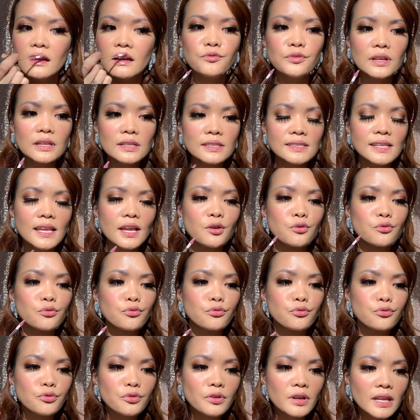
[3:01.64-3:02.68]
feels like
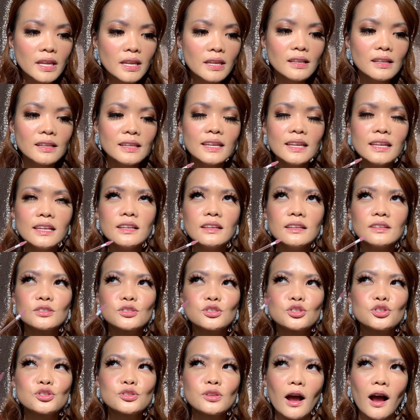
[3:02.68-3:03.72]
really
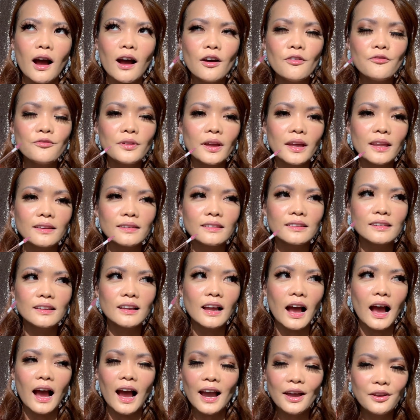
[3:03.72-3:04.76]
soft, and
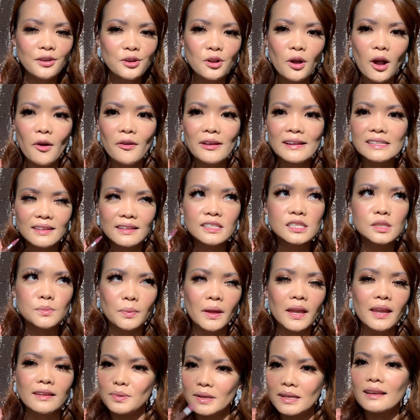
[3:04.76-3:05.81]
I don't know how to
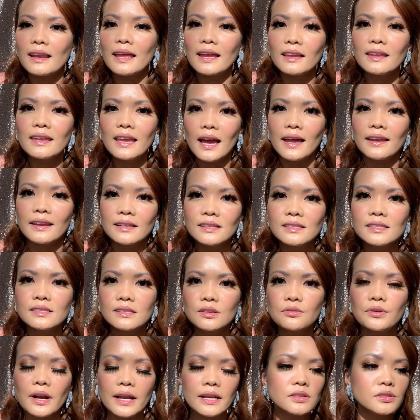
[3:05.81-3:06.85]
explain, but like, yeah, that's the
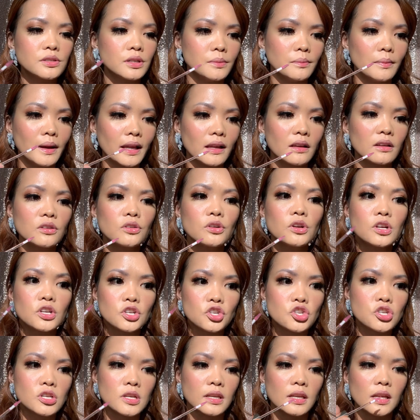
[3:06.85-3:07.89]
right term, like
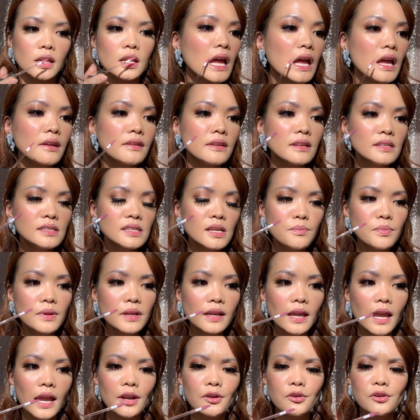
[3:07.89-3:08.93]
cushiony. And this
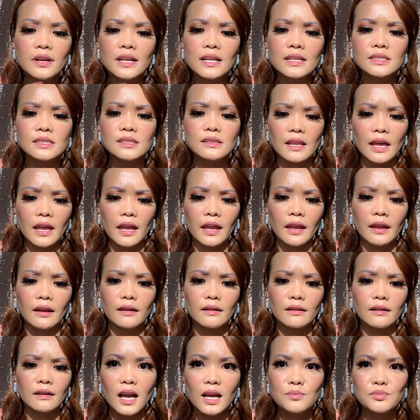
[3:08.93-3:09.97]
applicator is like
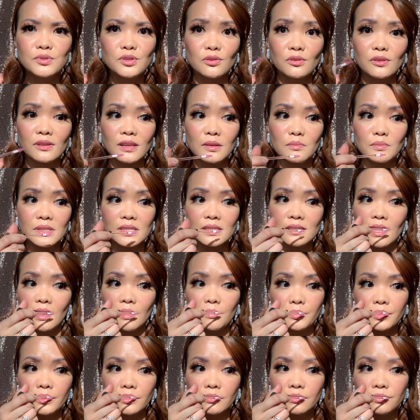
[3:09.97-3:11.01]
absolutely mistake
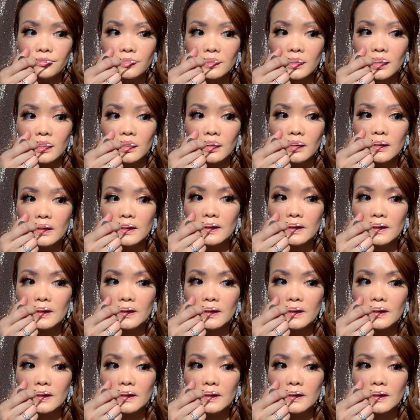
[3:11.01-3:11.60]
proof. Like,